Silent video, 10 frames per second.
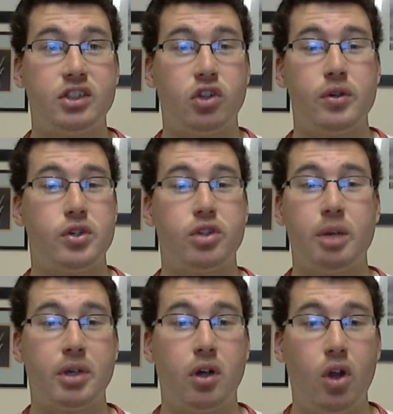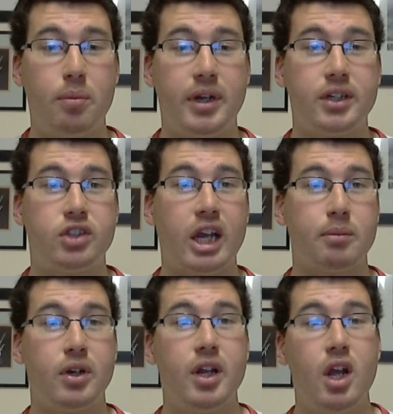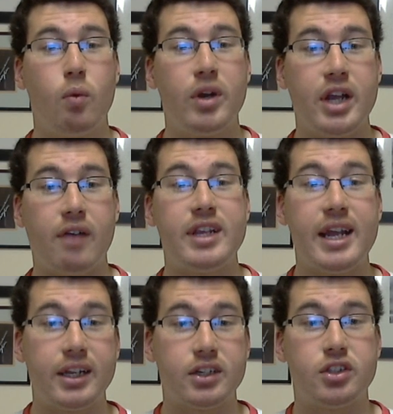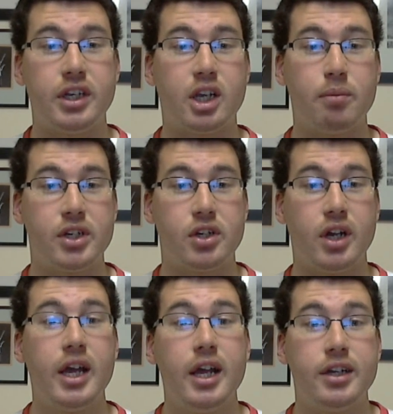So it's your typical opening segment when you have the NXT commissioner,